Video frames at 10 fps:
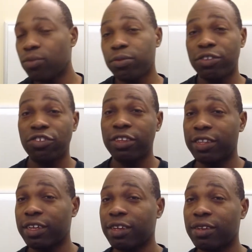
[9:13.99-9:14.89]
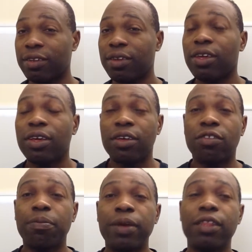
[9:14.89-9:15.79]
Which she said.
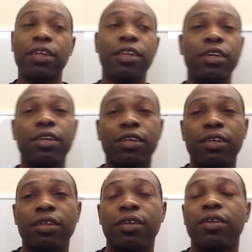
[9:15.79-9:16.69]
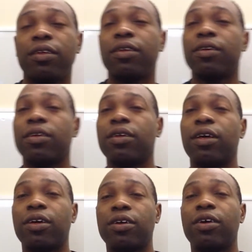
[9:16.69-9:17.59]
So basically,
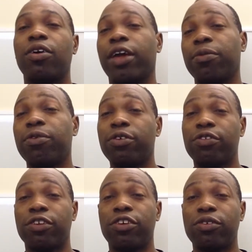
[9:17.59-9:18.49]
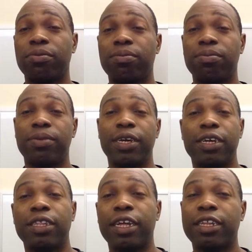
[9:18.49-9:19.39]
okay, we'll use a cube
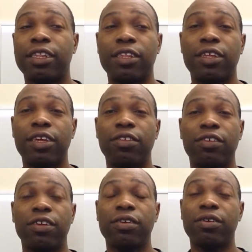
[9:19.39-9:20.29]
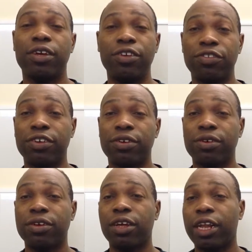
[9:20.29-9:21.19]
because that's easier.
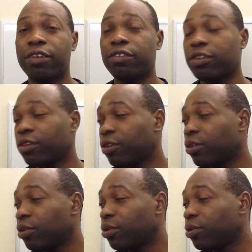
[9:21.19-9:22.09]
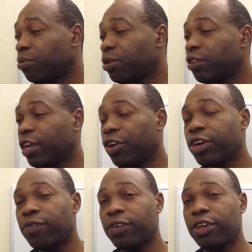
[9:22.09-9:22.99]
Alexa, what is the
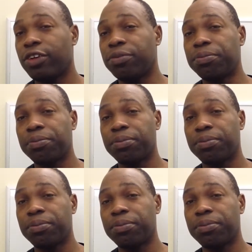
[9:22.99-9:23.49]
area of a cube?